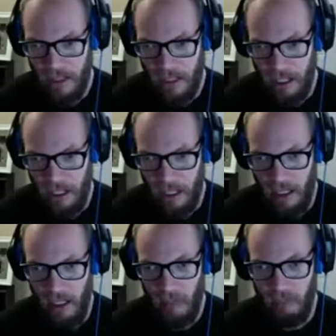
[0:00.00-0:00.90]

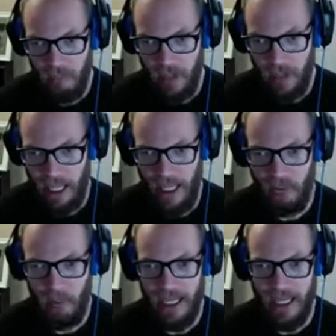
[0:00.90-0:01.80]
And
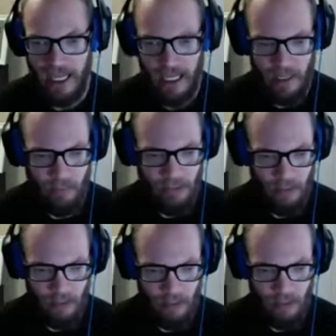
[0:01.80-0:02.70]
when it comes
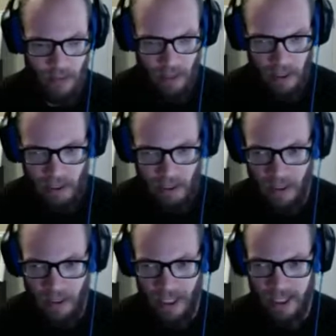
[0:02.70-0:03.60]
to
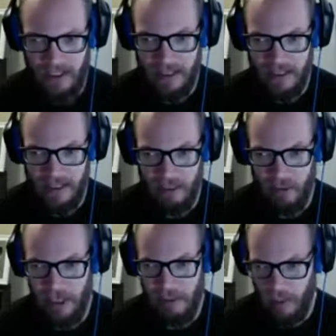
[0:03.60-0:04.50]
relationships,
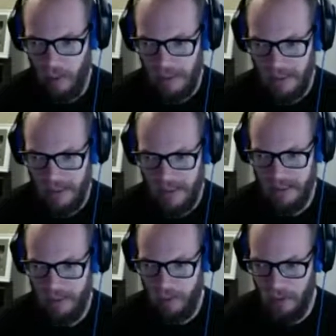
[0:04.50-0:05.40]
like, people with
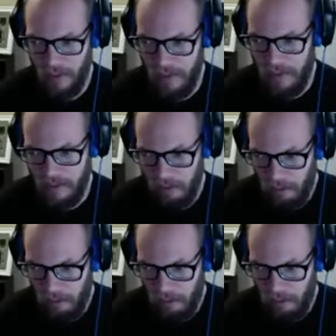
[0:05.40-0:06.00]
disabilities